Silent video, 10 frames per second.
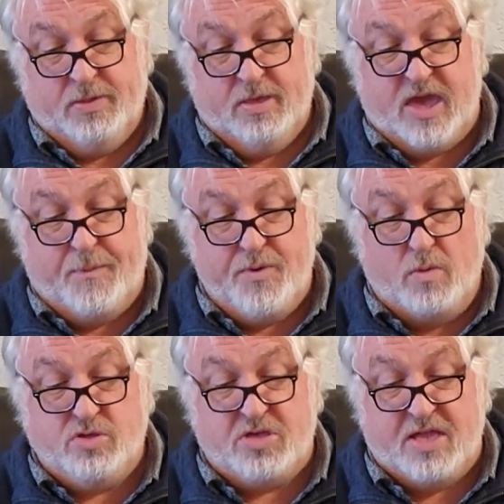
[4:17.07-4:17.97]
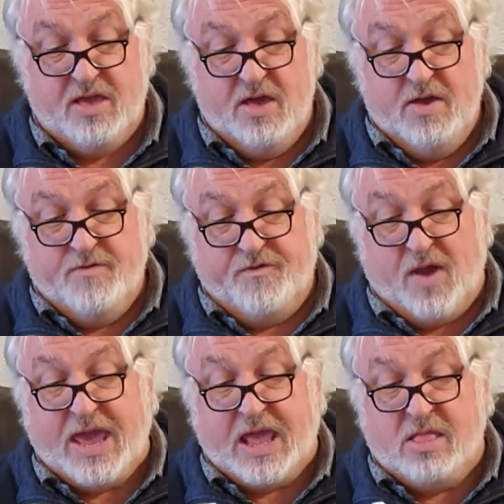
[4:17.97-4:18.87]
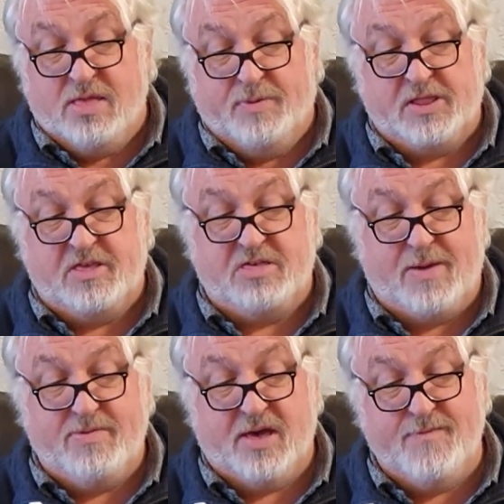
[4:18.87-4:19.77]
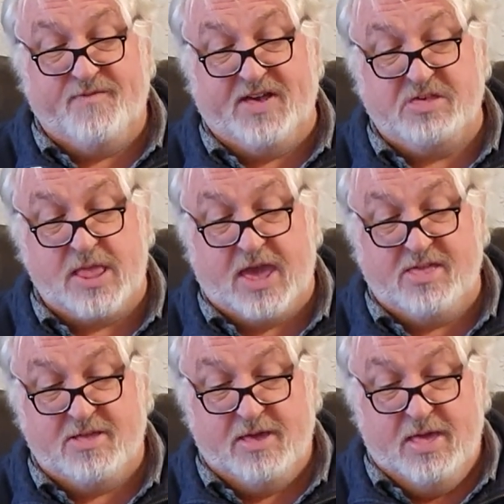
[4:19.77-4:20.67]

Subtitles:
He approached it, frightened but at the same time fascinated.